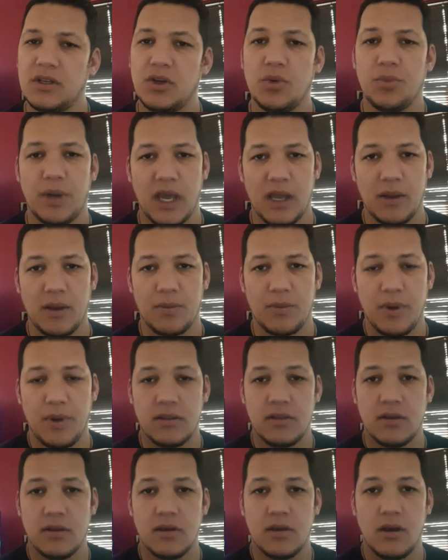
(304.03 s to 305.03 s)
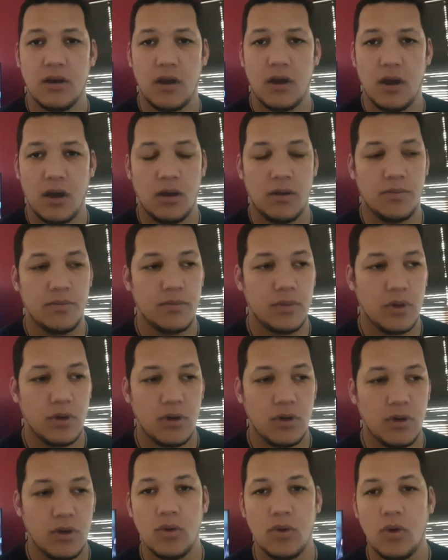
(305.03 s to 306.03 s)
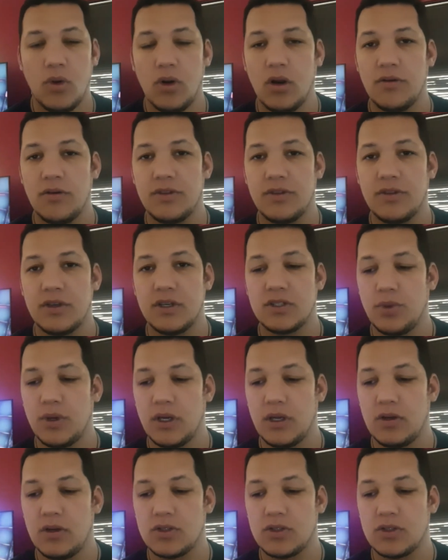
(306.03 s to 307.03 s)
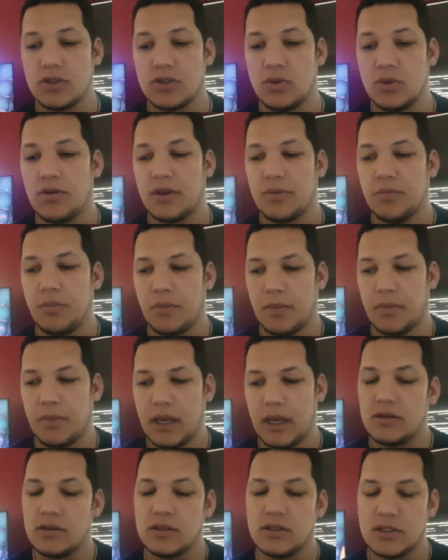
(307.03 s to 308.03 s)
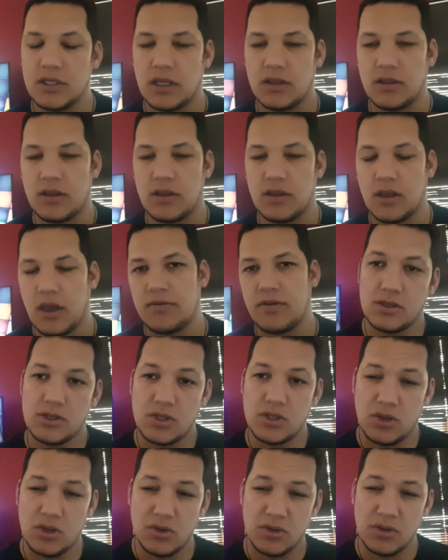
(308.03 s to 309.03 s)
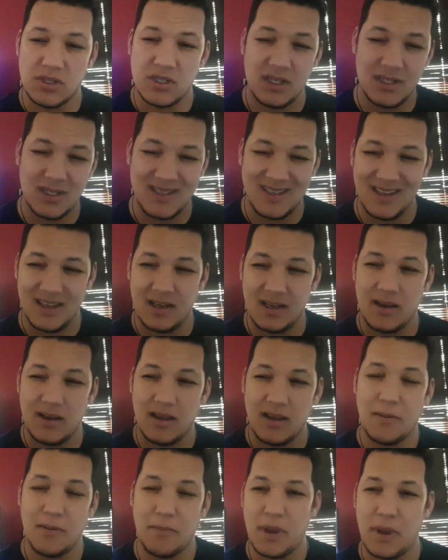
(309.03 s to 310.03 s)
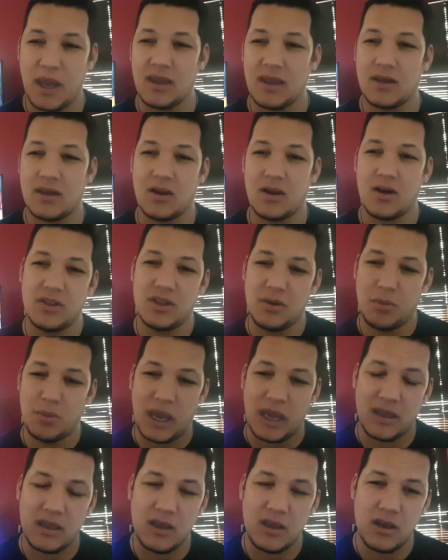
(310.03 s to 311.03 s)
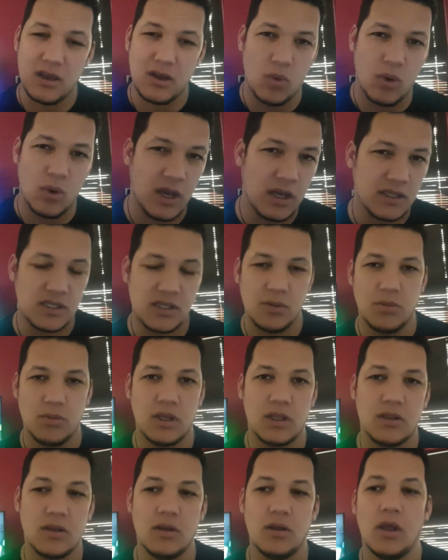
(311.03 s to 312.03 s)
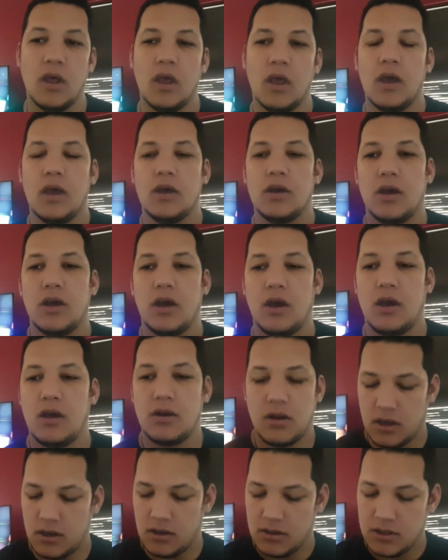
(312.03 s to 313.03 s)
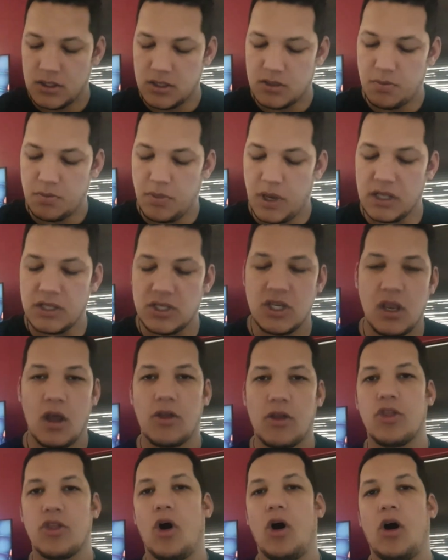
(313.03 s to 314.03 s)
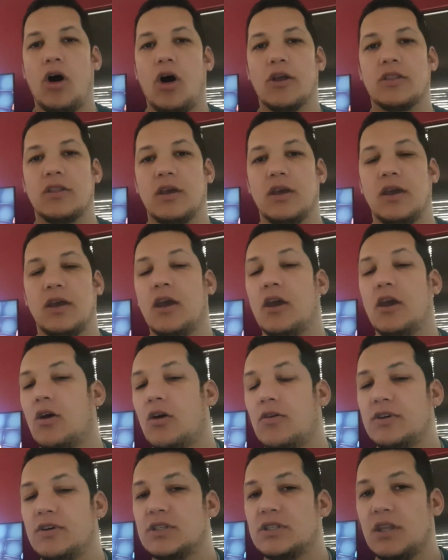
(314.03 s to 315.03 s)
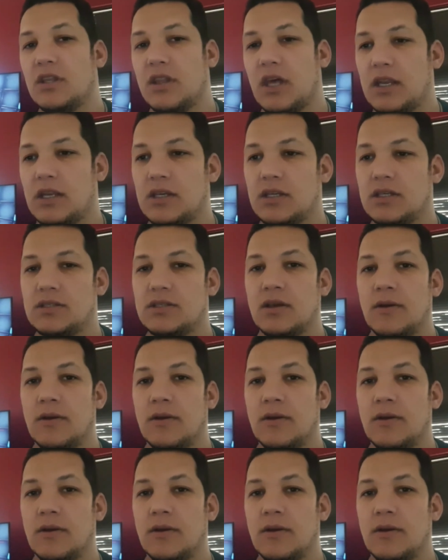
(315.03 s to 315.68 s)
Black Panther. You know, all of these superheroes, we know the mantles that they have, like, could see Siri in the background, they're banging away at some metal and just punching out the heart there. And obviously that is